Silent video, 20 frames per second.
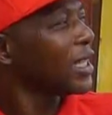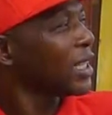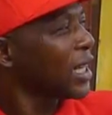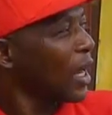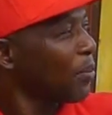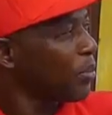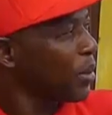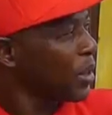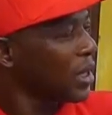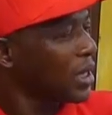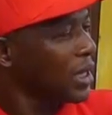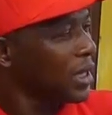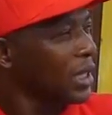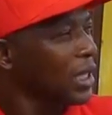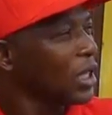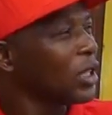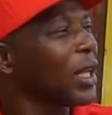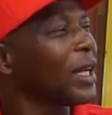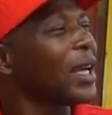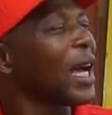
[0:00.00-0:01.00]
gina
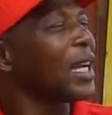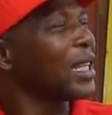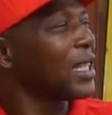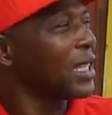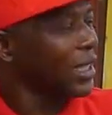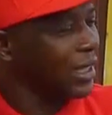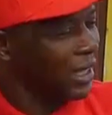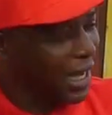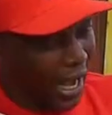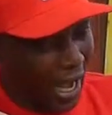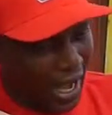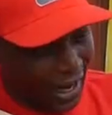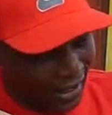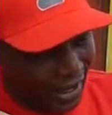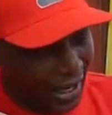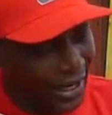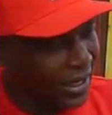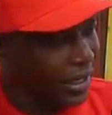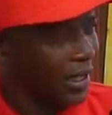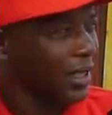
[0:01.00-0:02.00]
pintin say ya
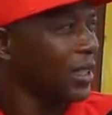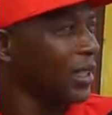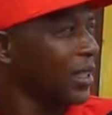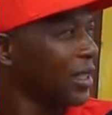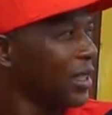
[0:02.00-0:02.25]
ready